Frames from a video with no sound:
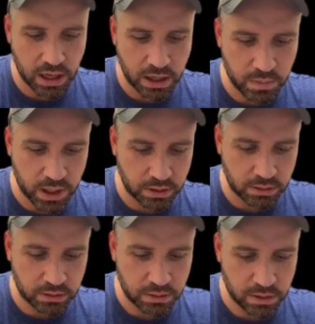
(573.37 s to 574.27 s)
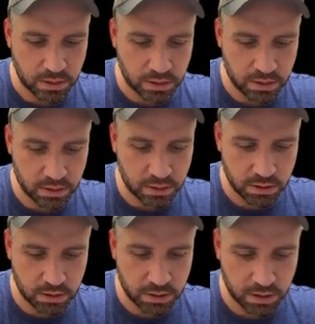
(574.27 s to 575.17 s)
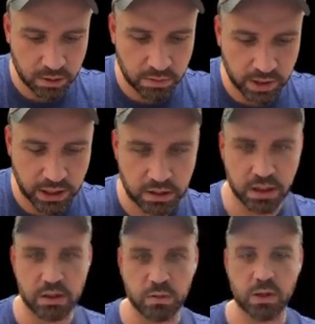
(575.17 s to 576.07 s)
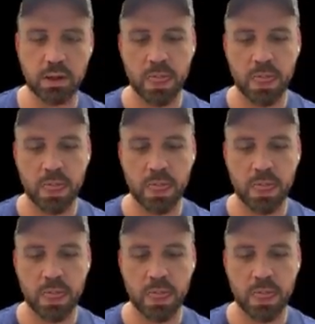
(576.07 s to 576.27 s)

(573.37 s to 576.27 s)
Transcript: Come on. No flex on this one.